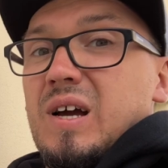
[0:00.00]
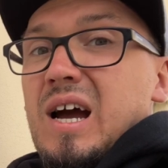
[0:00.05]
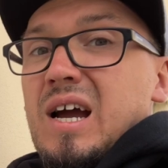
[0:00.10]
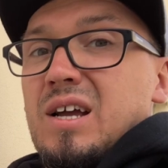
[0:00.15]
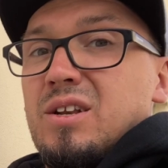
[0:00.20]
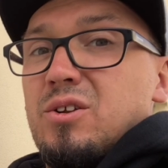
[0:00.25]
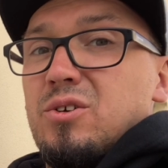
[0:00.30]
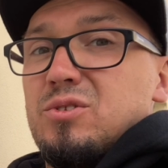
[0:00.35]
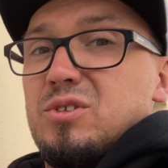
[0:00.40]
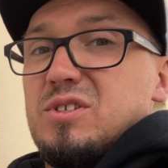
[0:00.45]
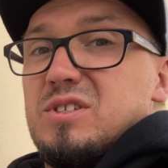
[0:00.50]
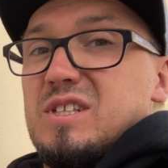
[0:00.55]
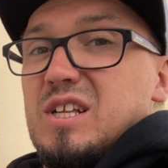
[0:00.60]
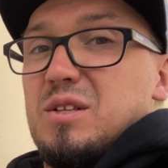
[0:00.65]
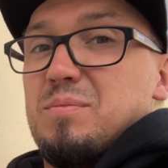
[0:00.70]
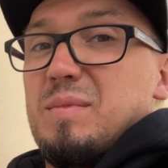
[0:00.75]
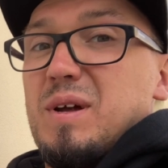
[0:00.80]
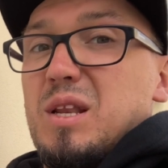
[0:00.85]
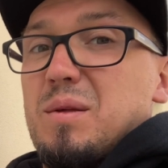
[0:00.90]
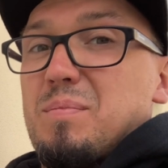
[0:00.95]
I noticed
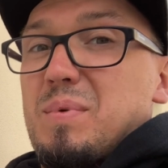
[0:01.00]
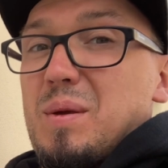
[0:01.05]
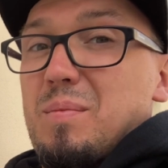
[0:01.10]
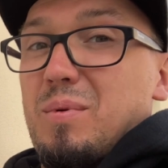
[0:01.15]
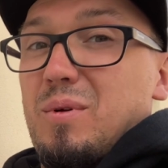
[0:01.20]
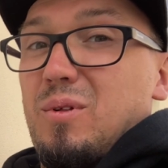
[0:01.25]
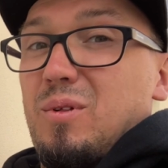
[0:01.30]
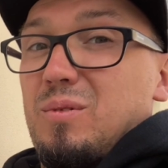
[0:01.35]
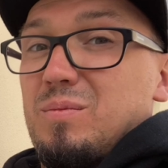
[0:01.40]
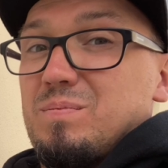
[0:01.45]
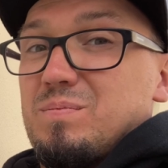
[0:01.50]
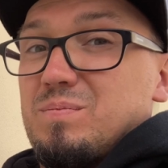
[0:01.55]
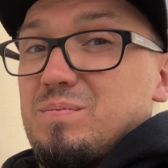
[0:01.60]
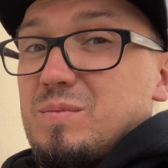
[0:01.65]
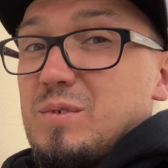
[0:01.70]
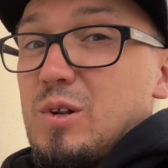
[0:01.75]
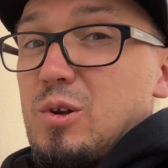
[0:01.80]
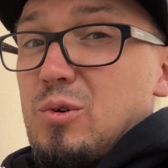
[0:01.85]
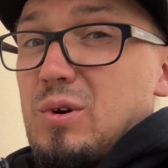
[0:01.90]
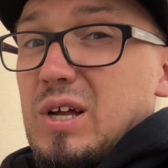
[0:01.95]
that many people
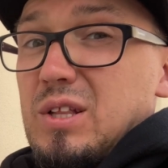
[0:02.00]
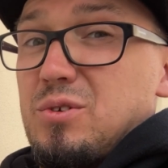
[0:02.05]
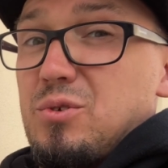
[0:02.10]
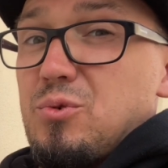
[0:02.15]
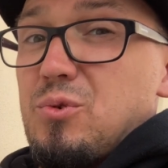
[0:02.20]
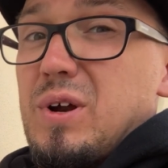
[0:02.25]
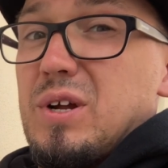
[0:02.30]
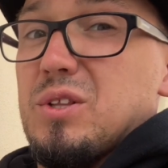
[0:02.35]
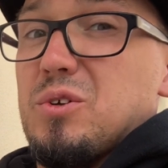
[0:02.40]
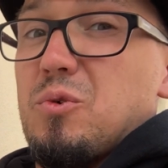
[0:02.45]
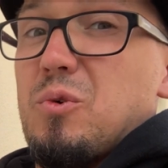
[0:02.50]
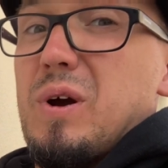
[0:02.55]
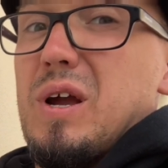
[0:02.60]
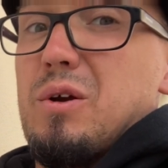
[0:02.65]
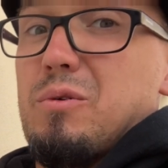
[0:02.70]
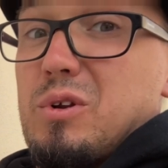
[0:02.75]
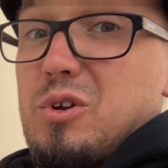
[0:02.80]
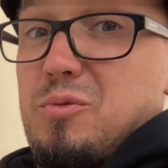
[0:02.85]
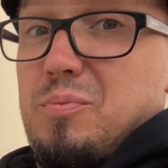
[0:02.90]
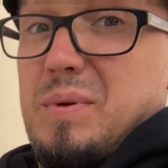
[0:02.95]
look at you right away
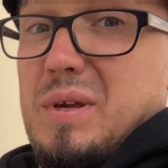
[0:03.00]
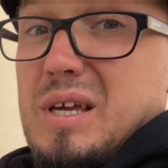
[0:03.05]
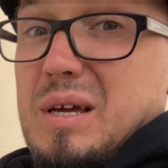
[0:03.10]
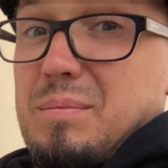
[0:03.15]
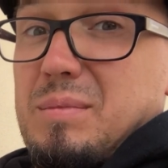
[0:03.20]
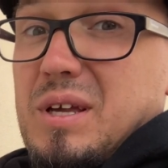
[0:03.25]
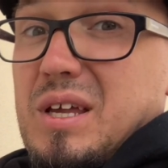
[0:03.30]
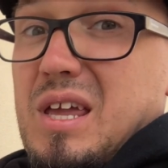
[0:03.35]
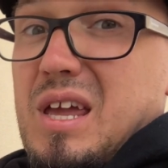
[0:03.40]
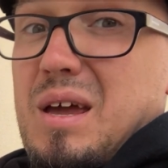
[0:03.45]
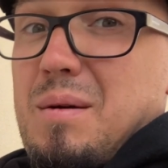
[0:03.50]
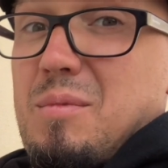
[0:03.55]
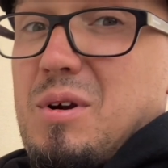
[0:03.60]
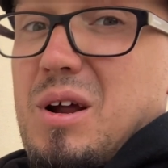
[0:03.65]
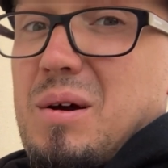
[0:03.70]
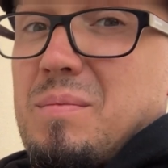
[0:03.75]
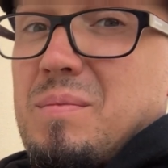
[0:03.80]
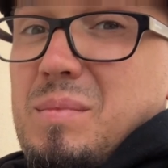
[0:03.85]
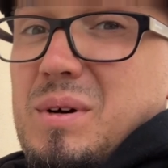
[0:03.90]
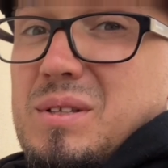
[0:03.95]
when you pick up the
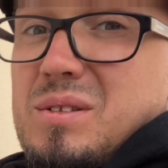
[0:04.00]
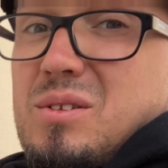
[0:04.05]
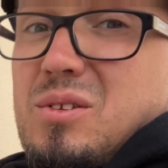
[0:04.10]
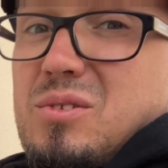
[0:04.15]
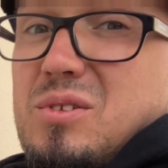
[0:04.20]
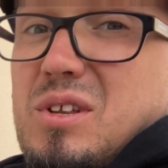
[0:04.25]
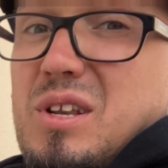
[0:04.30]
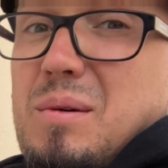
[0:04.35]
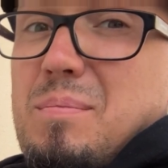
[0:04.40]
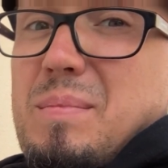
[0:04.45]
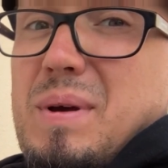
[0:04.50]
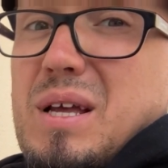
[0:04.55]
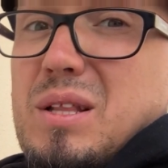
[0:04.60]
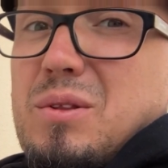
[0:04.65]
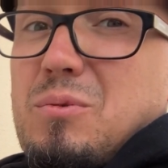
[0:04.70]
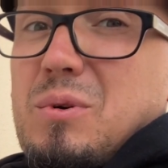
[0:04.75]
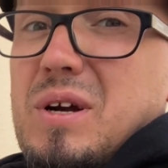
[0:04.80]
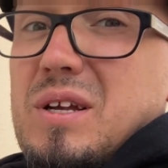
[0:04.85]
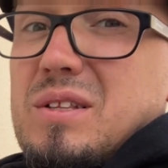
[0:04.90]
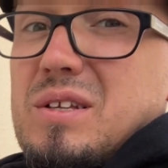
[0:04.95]
camera, but not in a bad
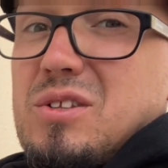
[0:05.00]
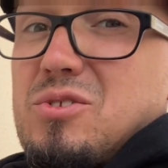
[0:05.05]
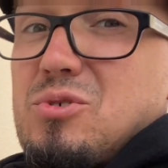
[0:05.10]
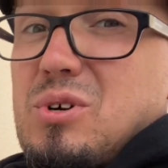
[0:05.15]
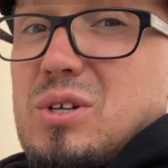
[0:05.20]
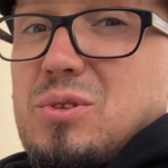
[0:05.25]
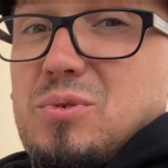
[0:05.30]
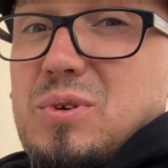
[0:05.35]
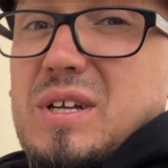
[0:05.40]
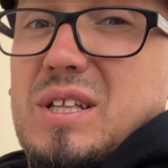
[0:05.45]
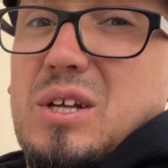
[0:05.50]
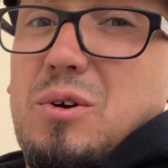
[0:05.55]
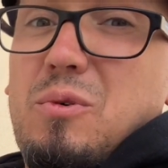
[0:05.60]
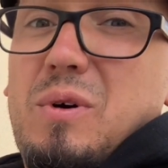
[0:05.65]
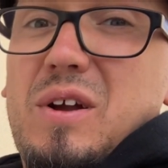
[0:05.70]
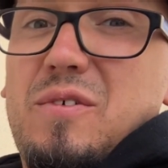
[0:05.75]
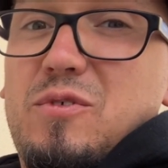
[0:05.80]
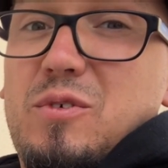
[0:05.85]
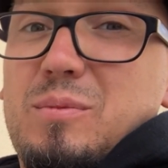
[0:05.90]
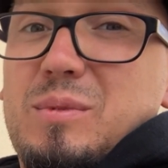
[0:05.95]
way. They try to get
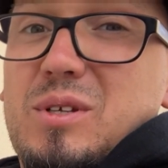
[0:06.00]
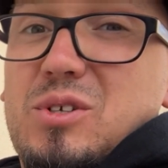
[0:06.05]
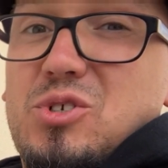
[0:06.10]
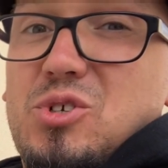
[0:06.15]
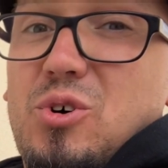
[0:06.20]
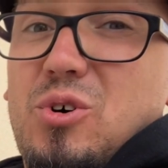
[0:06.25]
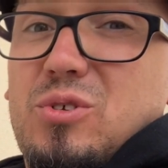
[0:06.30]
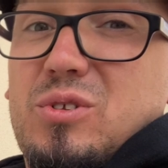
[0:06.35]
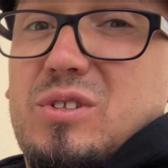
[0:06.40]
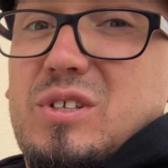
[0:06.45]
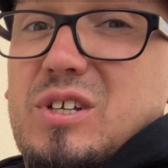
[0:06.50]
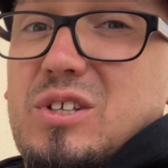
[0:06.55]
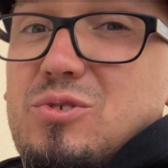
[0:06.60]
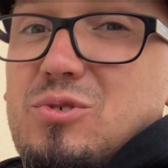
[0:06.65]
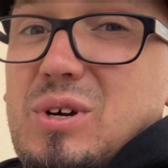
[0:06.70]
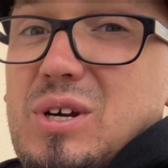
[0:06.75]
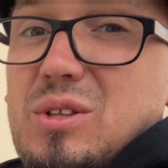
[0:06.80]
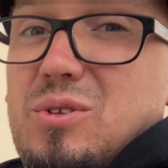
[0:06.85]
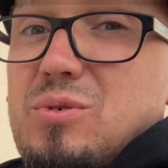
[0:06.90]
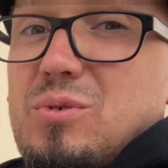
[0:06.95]
away from the shot. They
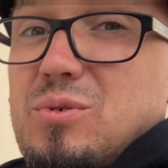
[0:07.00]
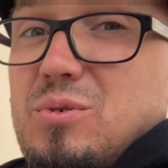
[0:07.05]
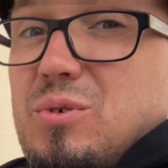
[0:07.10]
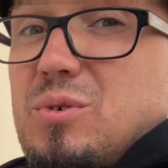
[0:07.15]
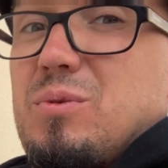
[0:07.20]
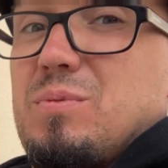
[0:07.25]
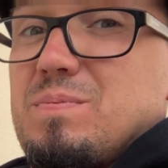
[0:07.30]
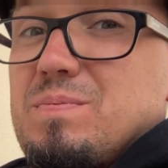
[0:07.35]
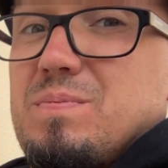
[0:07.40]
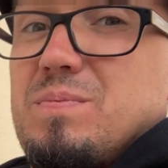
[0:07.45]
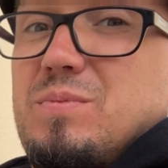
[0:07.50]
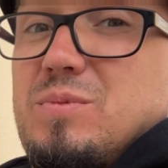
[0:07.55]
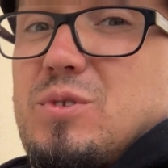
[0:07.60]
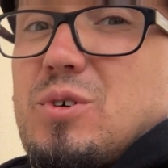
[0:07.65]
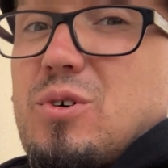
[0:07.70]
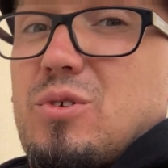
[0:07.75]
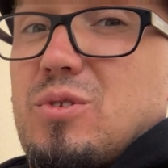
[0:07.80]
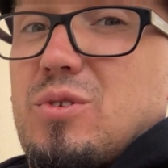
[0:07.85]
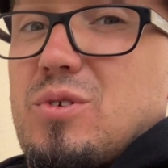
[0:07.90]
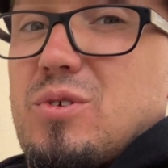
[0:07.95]
try to
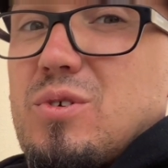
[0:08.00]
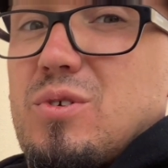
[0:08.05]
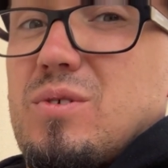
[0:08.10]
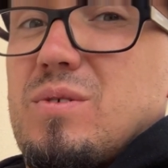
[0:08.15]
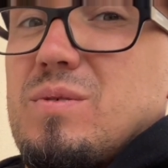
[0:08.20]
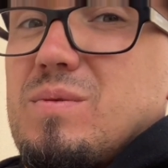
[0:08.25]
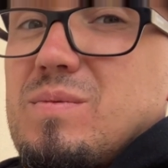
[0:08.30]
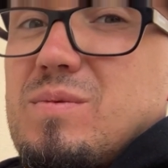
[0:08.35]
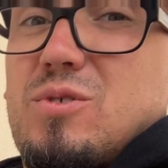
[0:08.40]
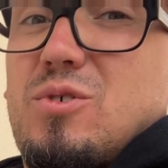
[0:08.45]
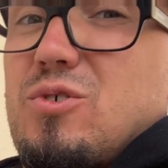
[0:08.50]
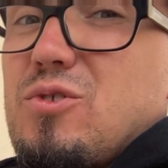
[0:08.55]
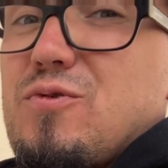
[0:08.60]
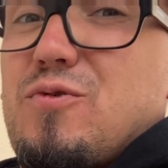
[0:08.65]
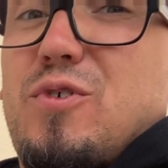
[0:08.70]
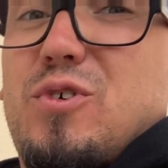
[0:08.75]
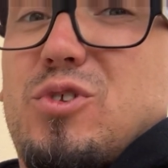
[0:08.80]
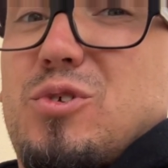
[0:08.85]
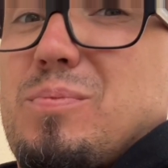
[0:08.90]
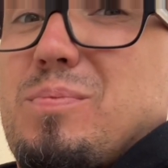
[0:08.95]
don't
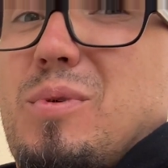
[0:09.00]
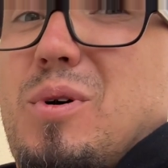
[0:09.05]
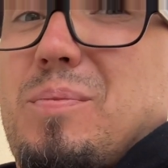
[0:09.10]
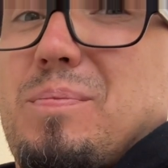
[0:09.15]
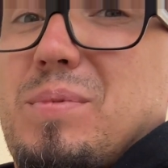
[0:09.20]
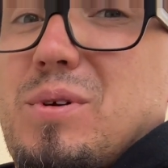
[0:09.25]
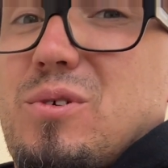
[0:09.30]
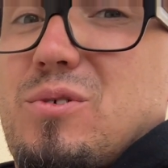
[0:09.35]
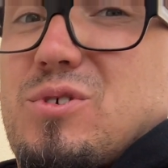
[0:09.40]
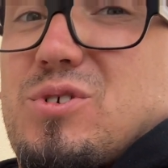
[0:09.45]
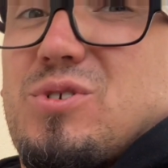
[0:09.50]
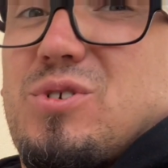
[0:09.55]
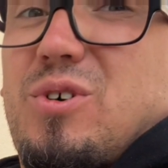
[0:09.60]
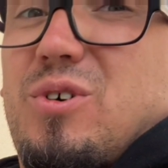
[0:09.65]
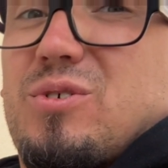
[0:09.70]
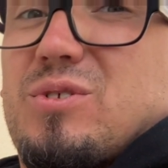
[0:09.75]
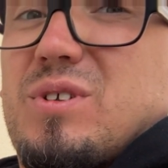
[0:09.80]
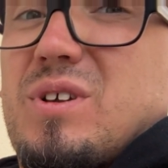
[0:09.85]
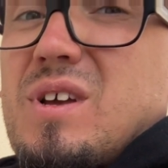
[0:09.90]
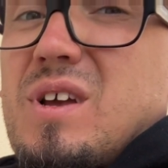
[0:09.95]
photobomb your
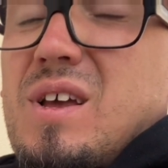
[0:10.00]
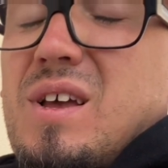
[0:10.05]
shot.